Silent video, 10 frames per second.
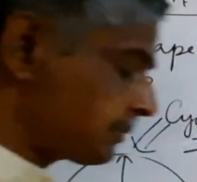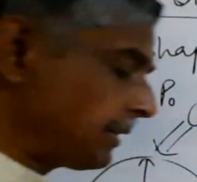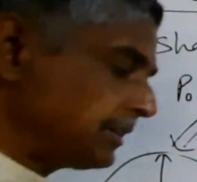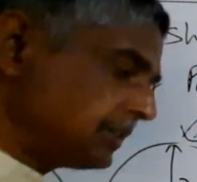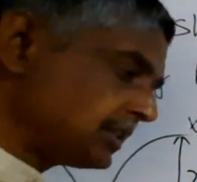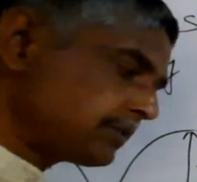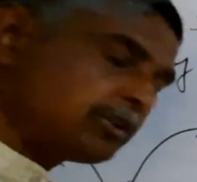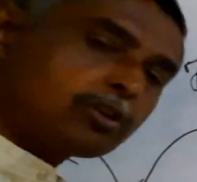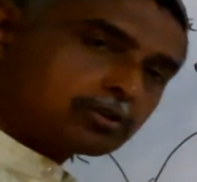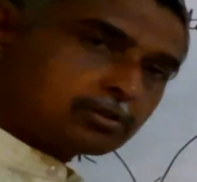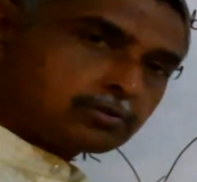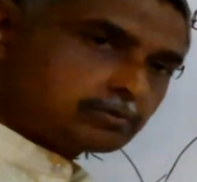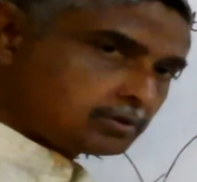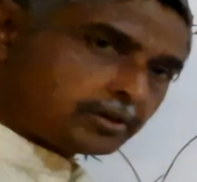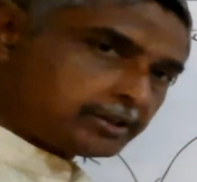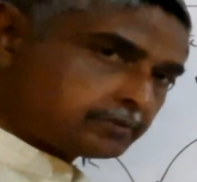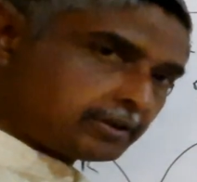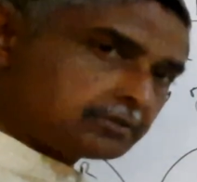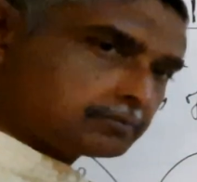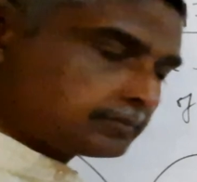by dt is V naught. Alright,
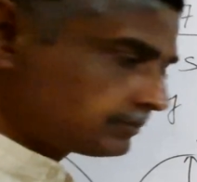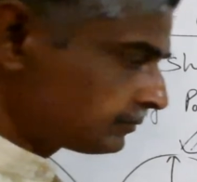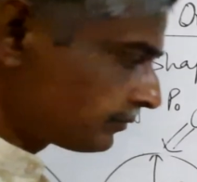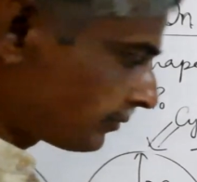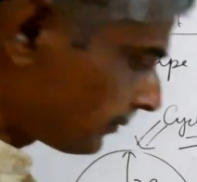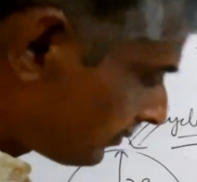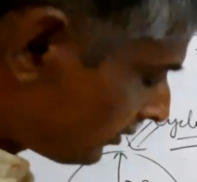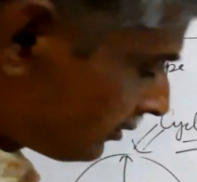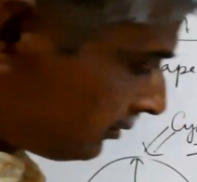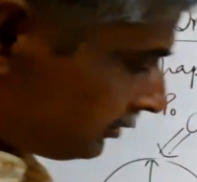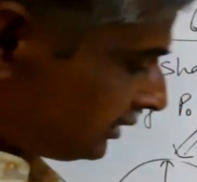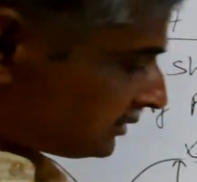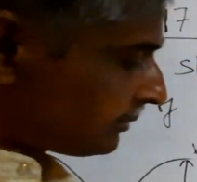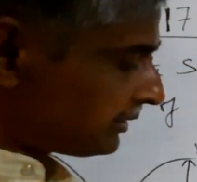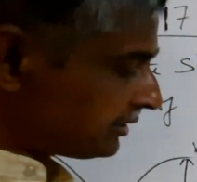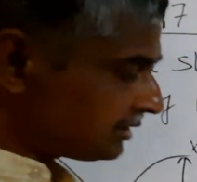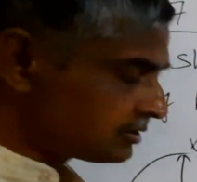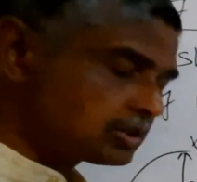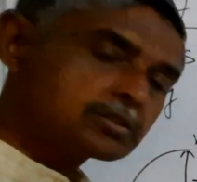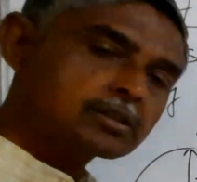fine. So ds by dt is
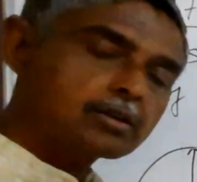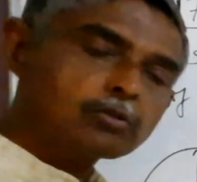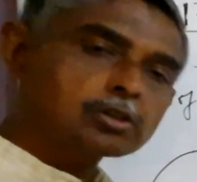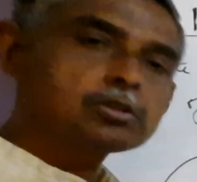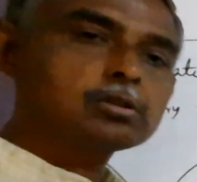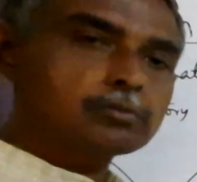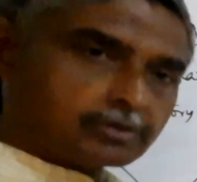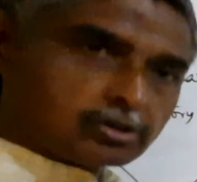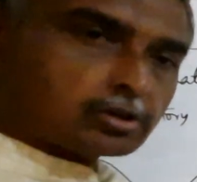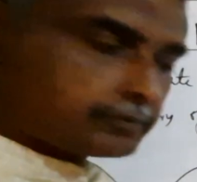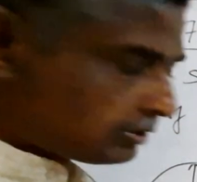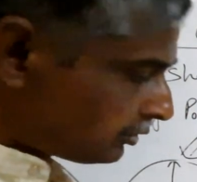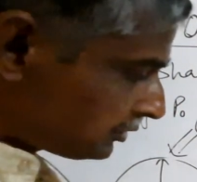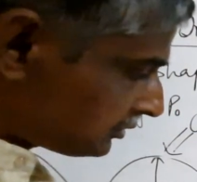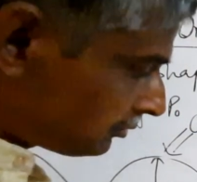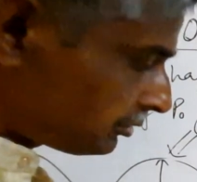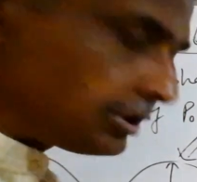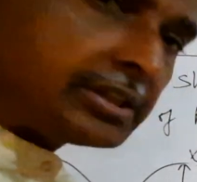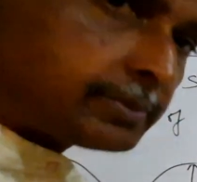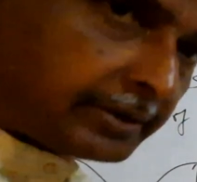just what? V naught. V naught is equal to
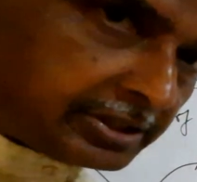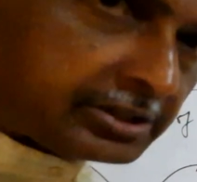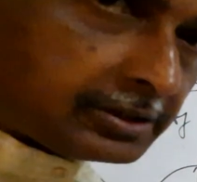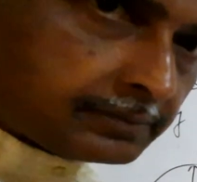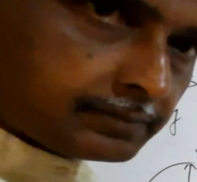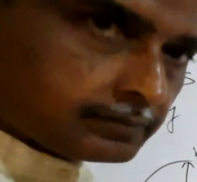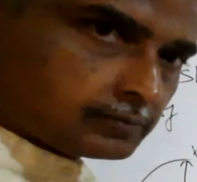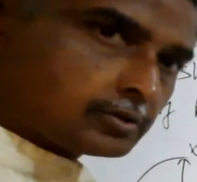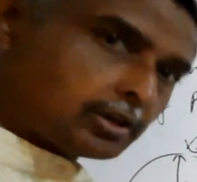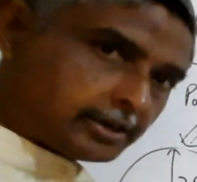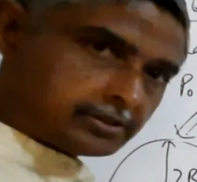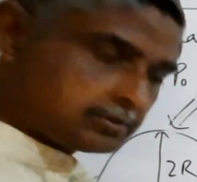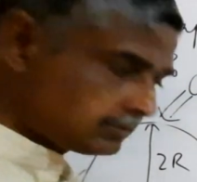ds by dt. Alright.